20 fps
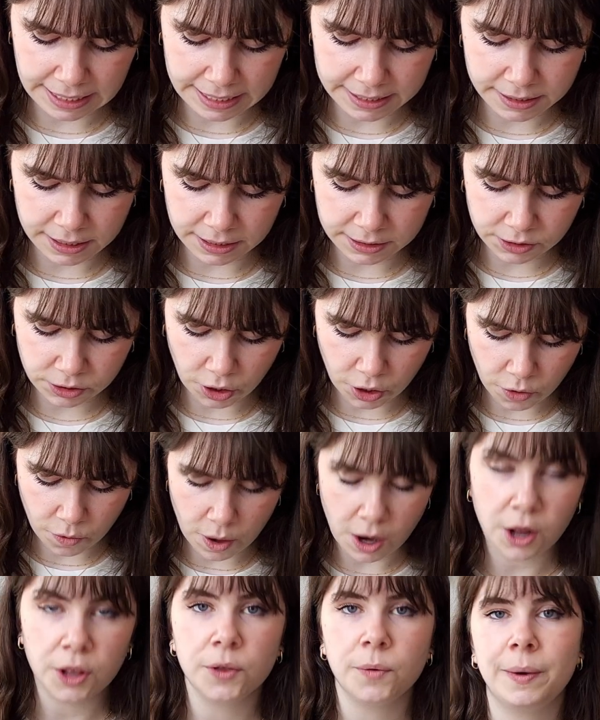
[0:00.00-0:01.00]
It does go
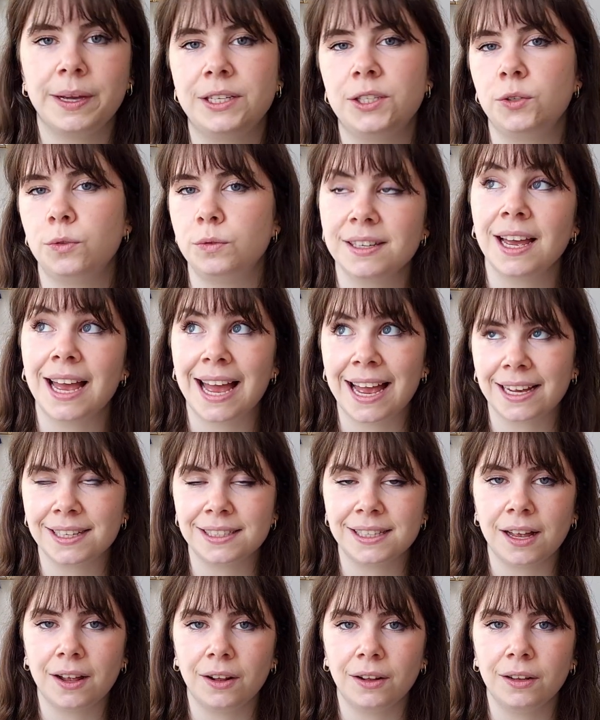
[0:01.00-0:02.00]
all the way to
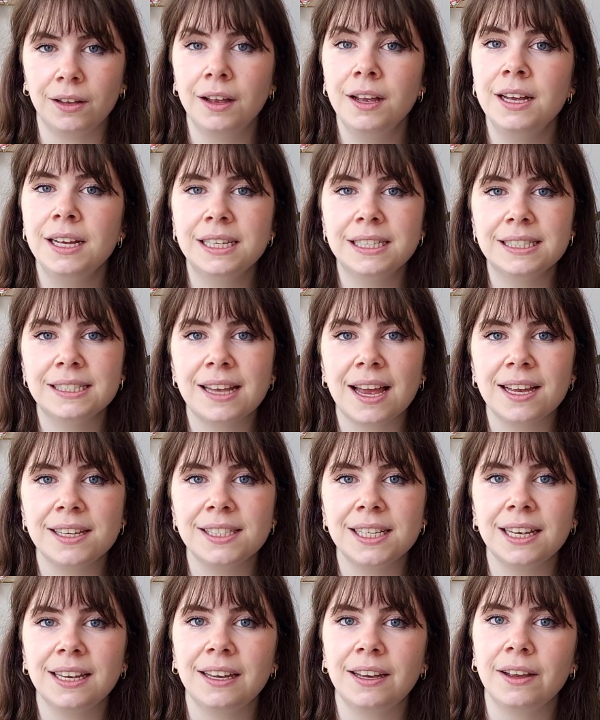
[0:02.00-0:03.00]
XL
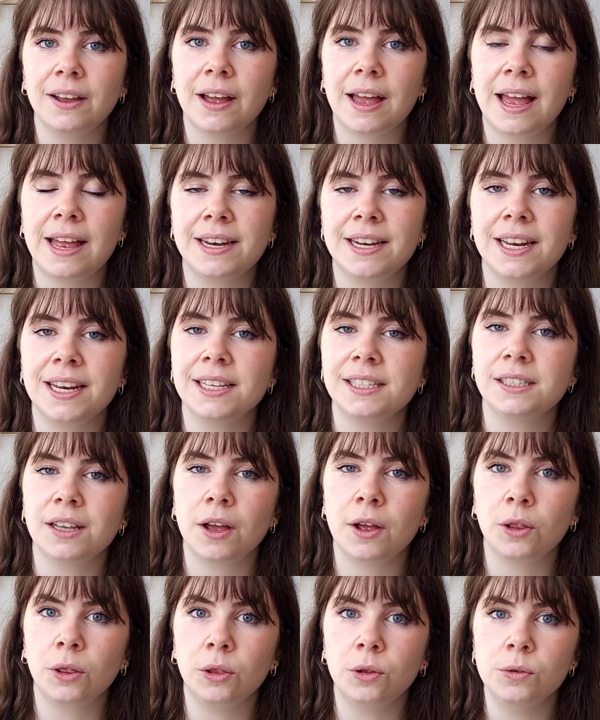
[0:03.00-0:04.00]
sizing, and it is
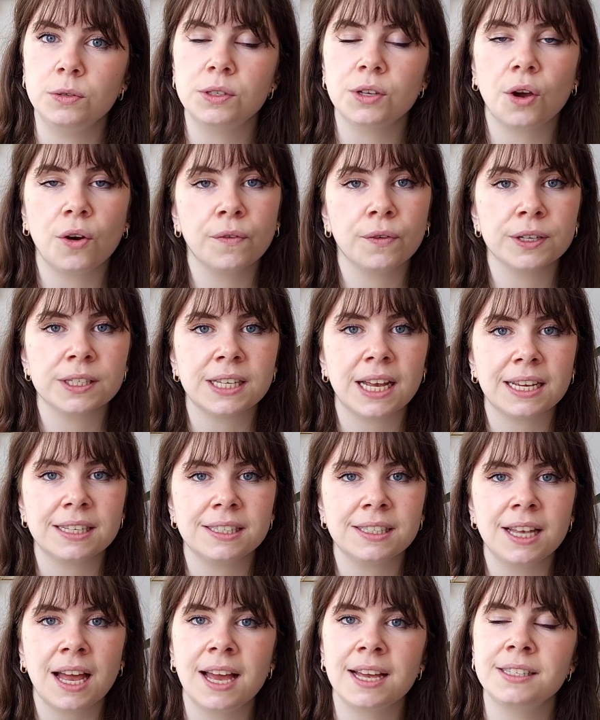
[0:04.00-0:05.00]
a loose
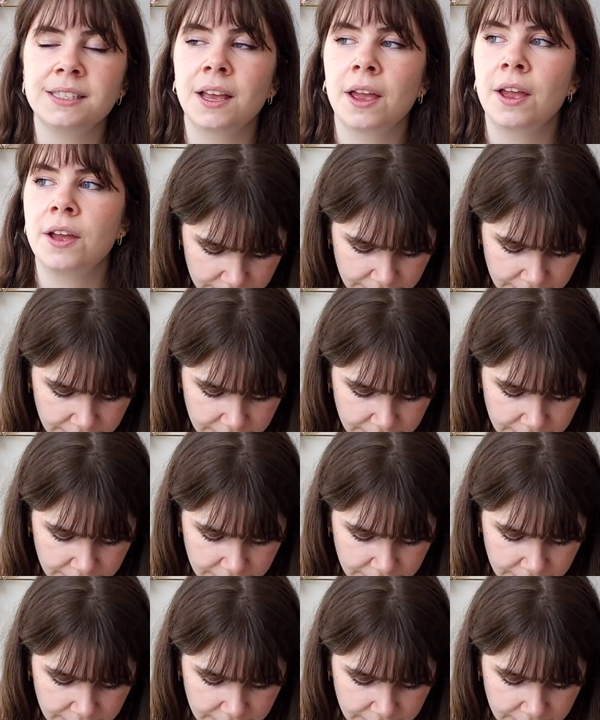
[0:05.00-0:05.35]
oversized size.